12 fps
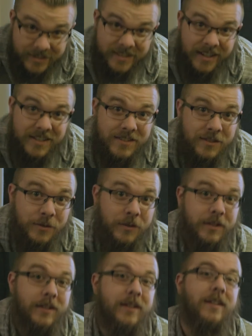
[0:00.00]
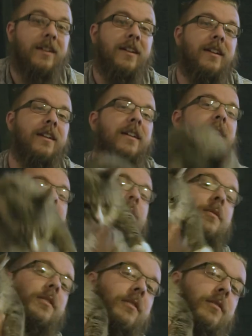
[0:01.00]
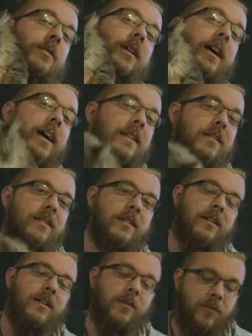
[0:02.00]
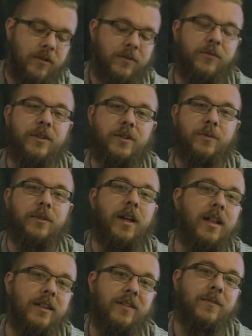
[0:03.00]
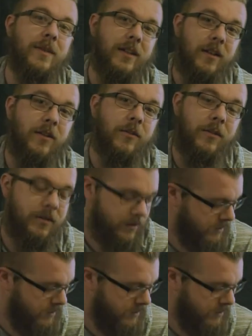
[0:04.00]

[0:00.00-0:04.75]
design student with 2 cats, one of which will not leave me alone.